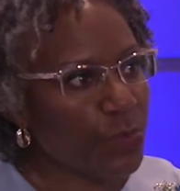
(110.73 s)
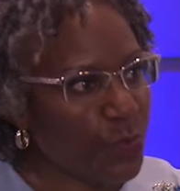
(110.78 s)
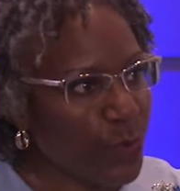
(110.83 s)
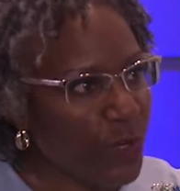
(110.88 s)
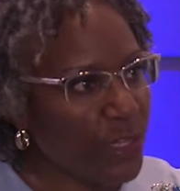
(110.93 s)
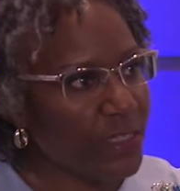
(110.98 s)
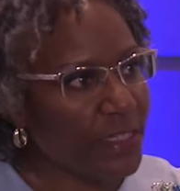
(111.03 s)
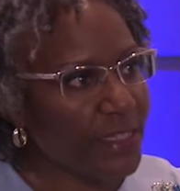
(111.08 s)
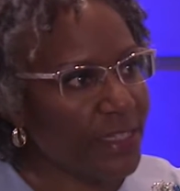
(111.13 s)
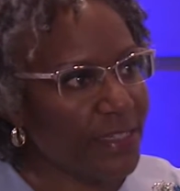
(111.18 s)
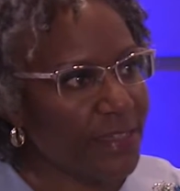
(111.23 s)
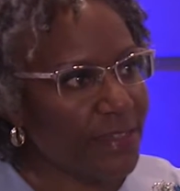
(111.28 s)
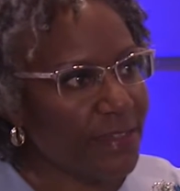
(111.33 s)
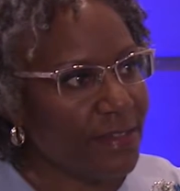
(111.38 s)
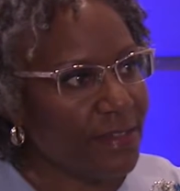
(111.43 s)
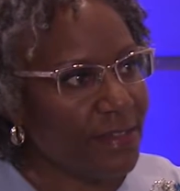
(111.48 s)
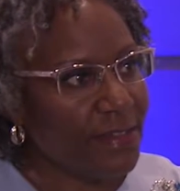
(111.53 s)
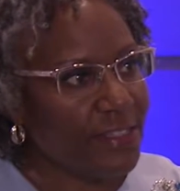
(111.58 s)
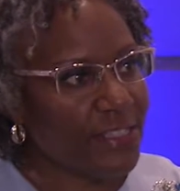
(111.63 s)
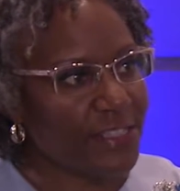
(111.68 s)
really
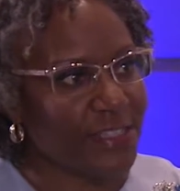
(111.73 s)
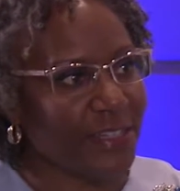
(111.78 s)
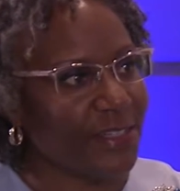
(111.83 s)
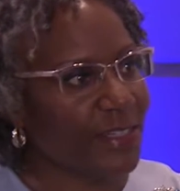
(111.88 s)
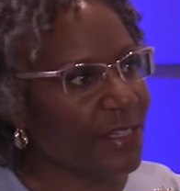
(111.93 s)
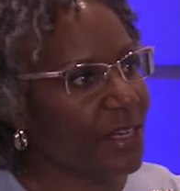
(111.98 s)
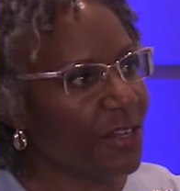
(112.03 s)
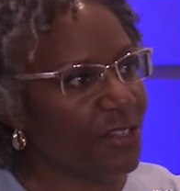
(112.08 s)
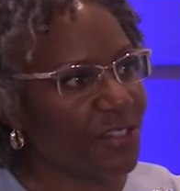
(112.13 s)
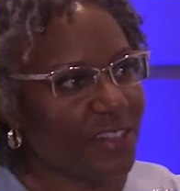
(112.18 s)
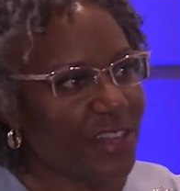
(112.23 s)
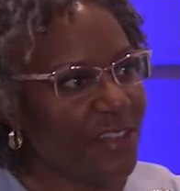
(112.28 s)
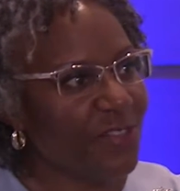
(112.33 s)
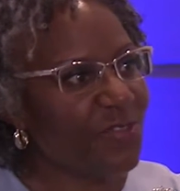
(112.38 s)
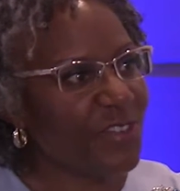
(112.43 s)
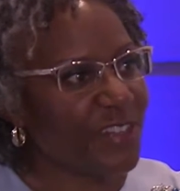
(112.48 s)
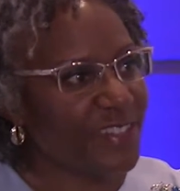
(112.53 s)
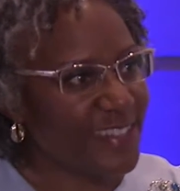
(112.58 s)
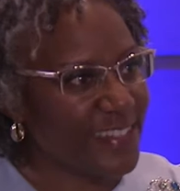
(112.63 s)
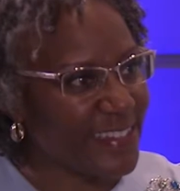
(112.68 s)
still in its
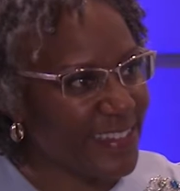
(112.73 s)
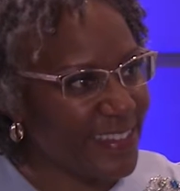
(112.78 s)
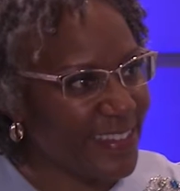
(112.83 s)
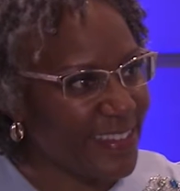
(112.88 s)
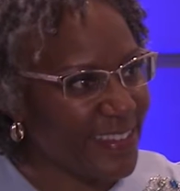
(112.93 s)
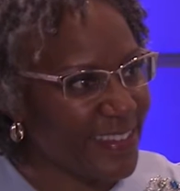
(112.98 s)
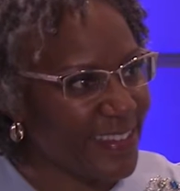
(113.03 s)
infancy.